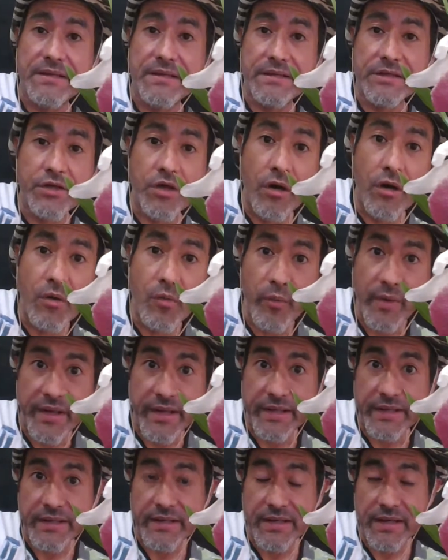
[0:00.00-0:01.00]
gull
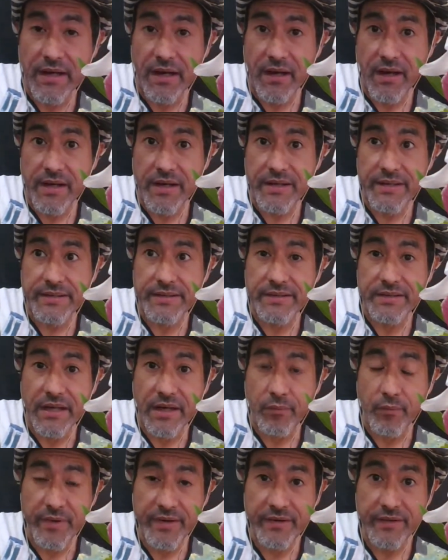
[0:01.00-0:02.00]
wing on
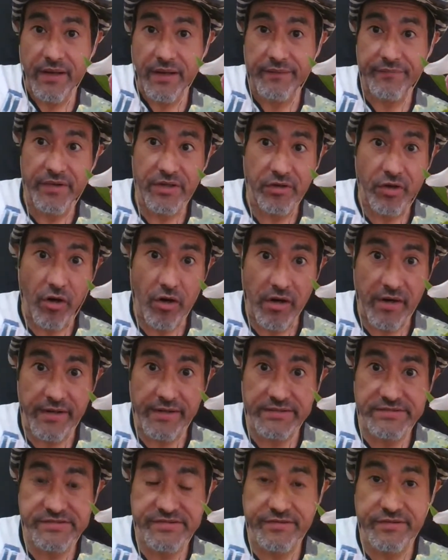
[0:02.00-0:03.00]
the
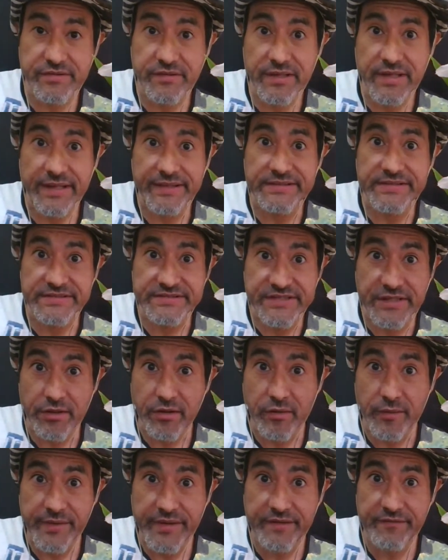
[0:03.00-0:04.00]
cars, you know, like the
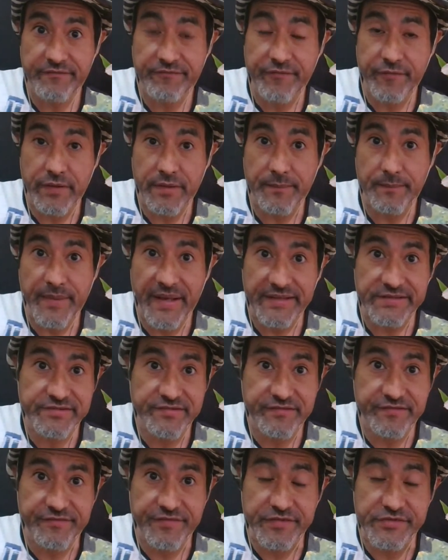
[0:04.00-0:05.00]
DeLorean from Back
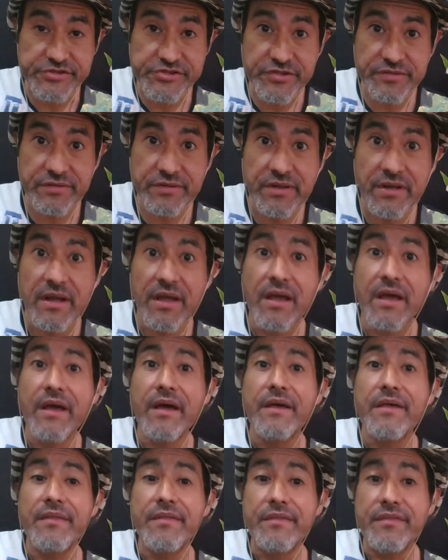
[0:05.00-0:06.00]
to the Future.
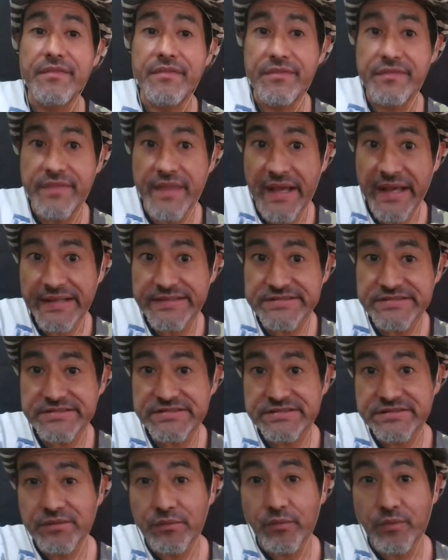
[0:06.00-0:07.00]

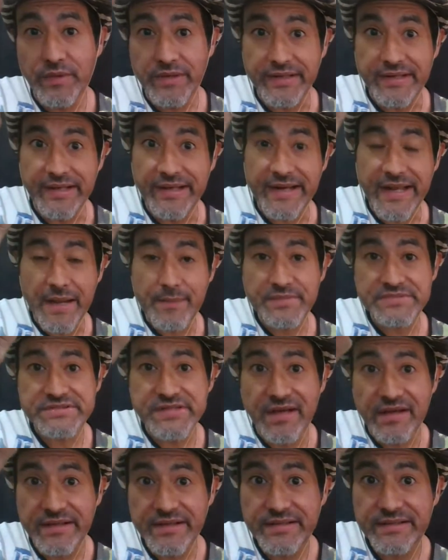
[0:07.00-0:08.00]
That's what an
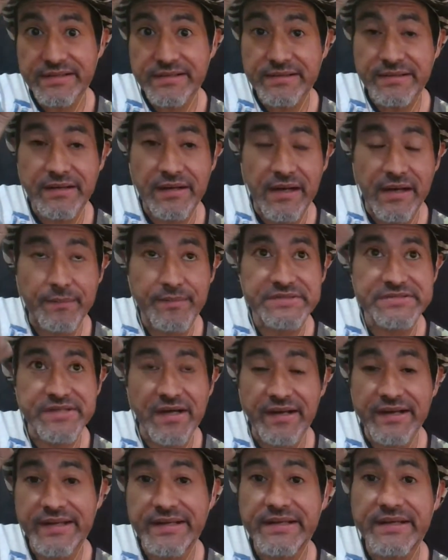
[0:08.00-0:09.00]

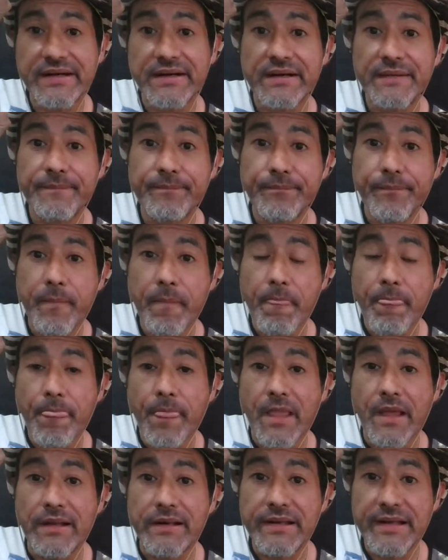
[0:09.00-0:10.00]
amazonica
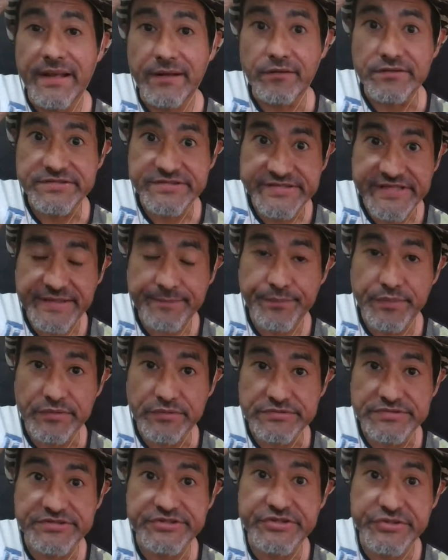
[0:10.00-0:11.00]
lateral
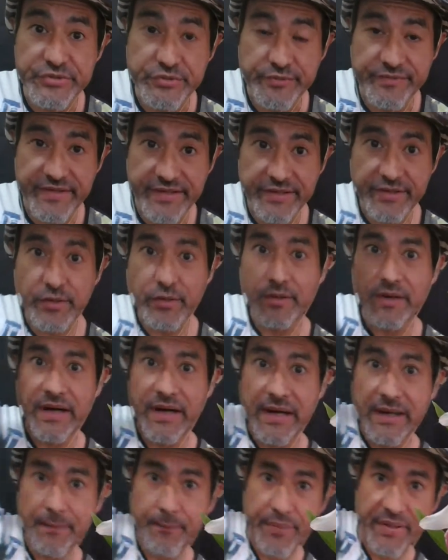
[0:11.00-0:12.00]
sepals do. They go
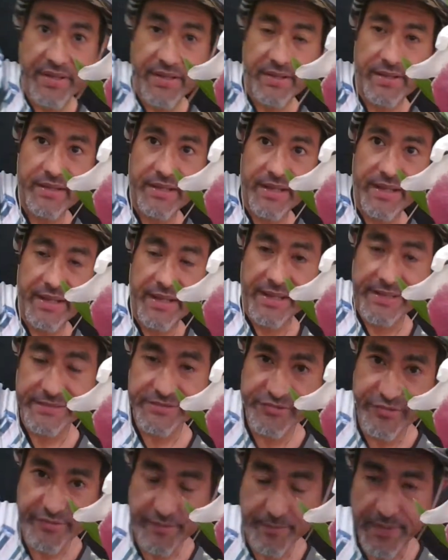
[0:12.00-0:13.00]
up and
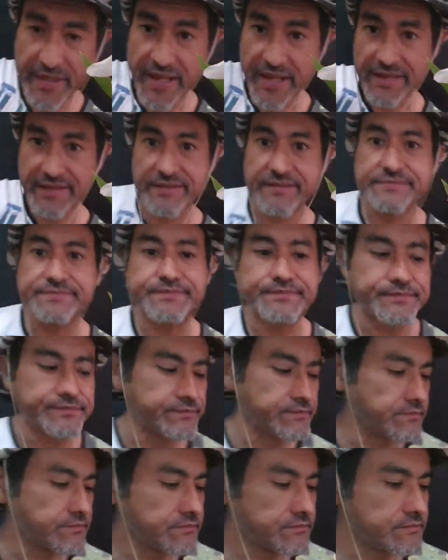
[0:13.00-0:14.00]
to the back.
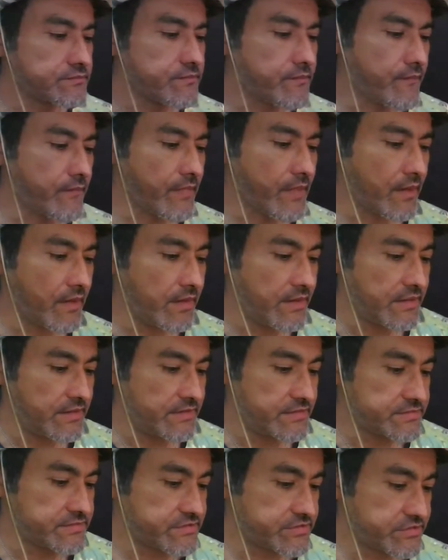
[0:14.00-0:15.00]

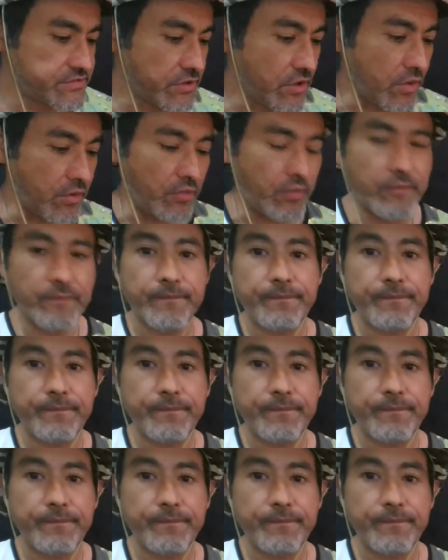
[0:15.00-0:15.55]
So